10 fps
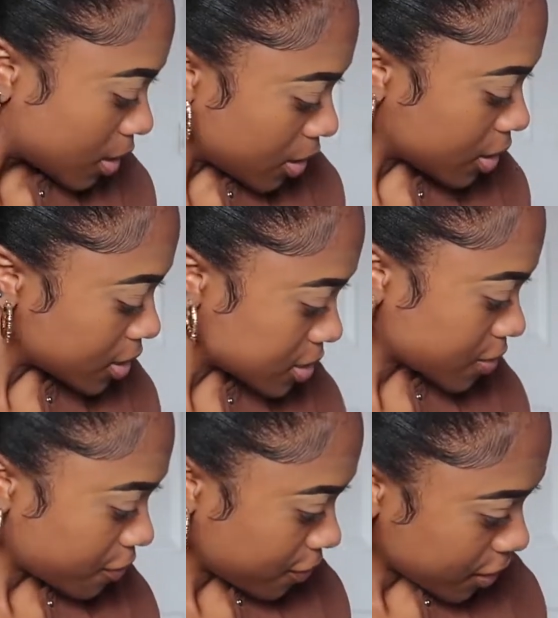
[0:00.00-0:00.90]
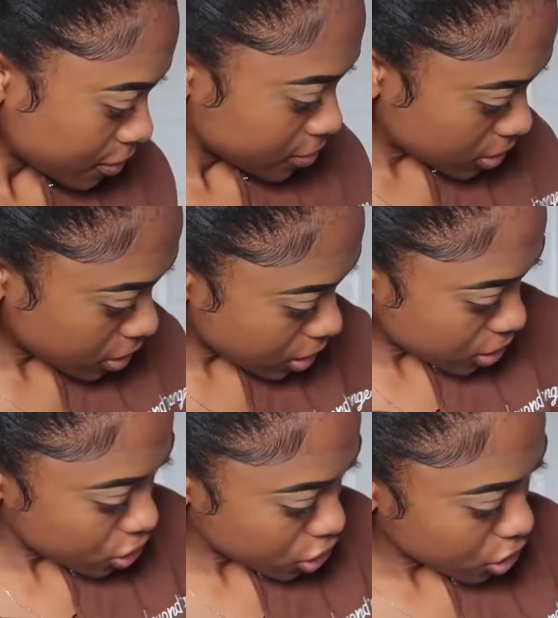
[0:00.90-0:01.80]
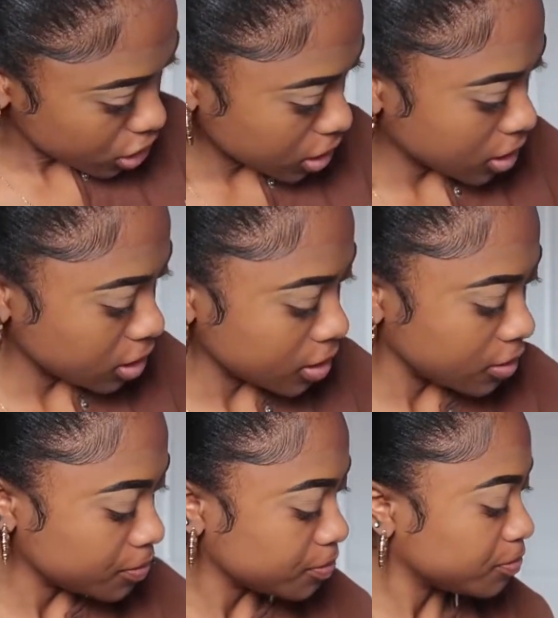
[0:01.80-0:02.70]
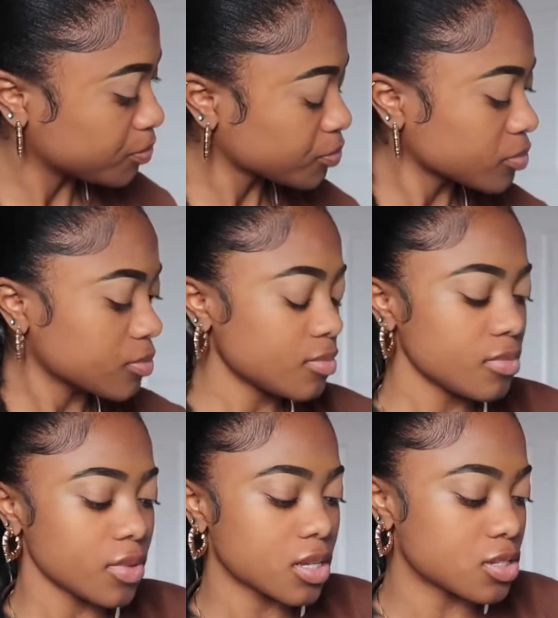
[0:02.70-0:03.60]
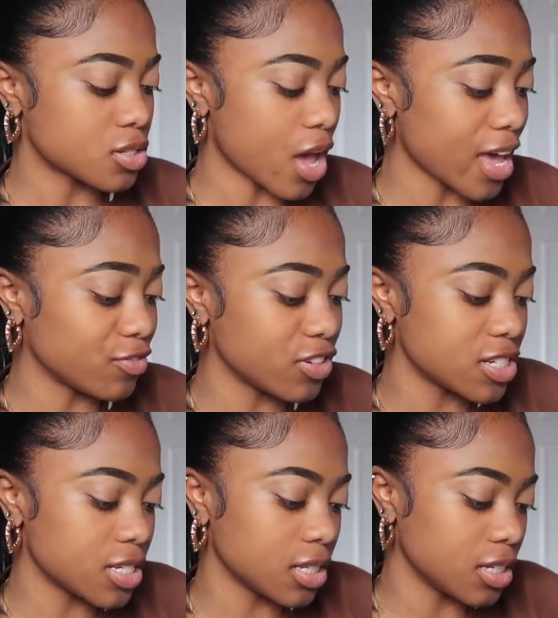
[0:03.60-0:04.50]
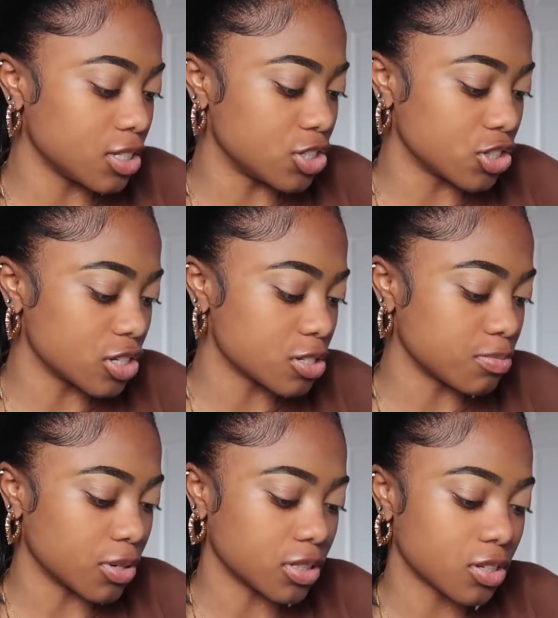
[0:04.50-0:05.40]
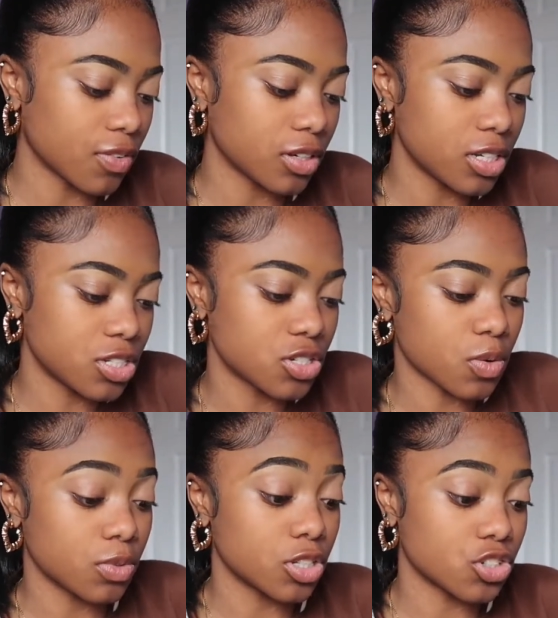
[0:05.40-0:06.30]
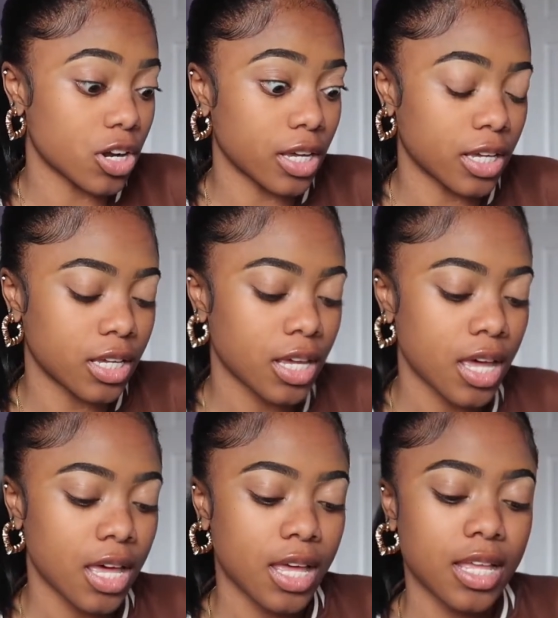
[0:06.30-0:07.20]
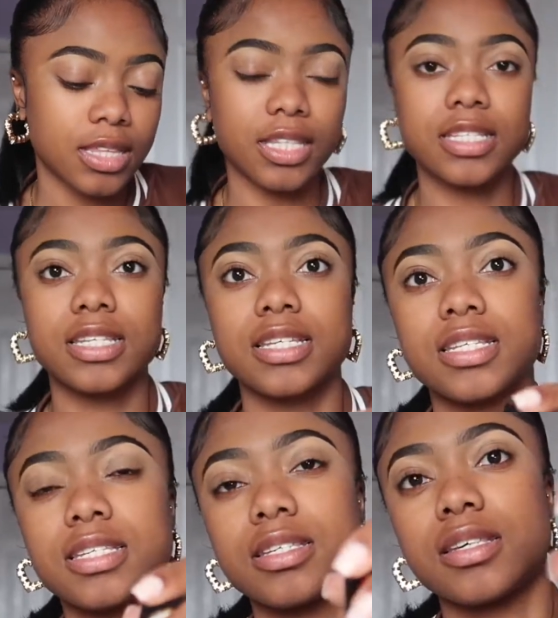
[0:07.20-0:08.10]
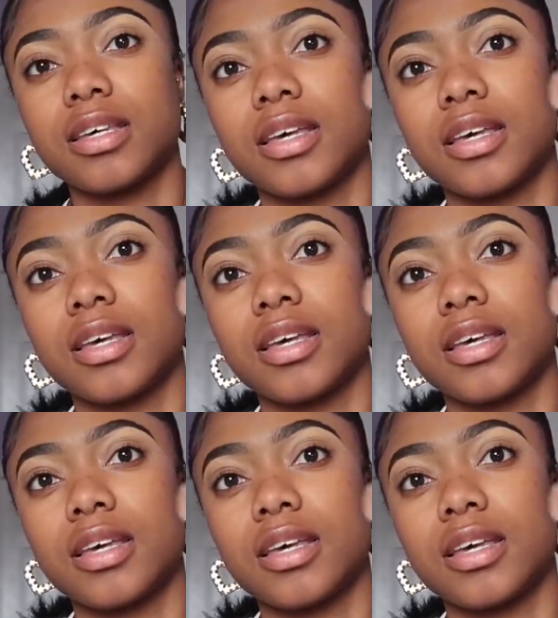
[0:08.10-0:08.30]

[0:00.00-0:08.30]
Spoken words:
is foundation. So I recently just bought this foundation, so I want to try it. This is